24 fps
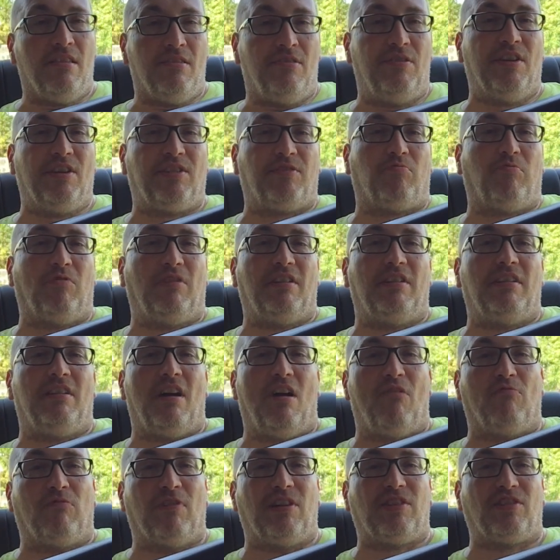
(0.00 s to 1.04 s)
This one
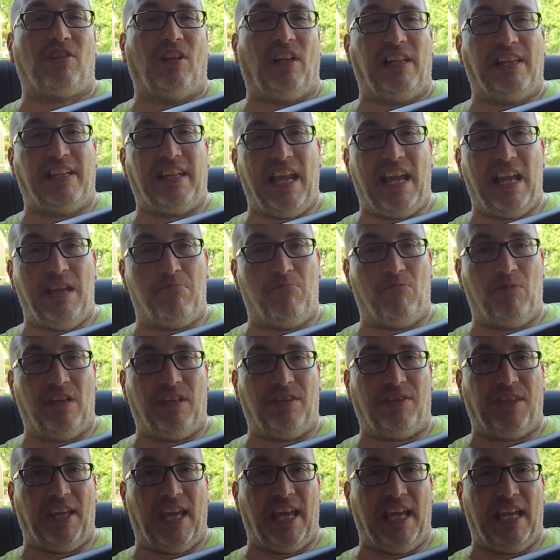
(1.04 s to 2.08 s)
originally came
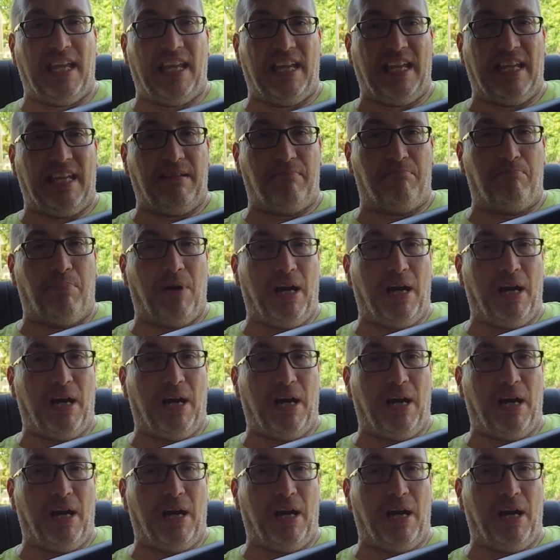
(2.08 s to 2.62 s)
with a